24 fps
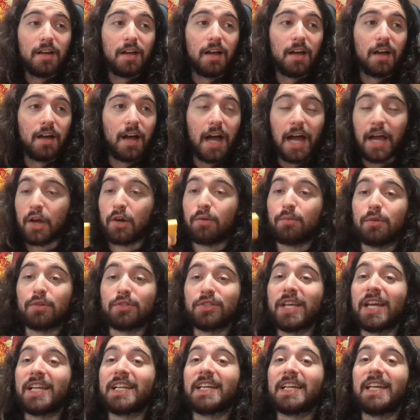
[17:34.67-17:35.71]
I
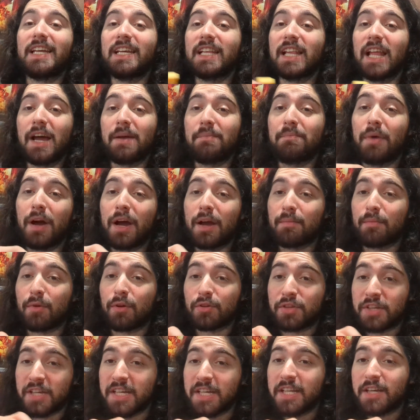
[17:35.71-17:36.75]
almost had a key lime pie
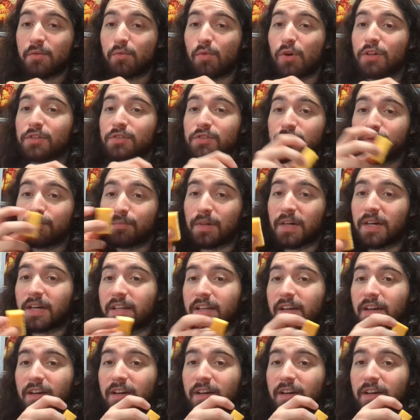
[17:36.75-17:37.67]
martini once, but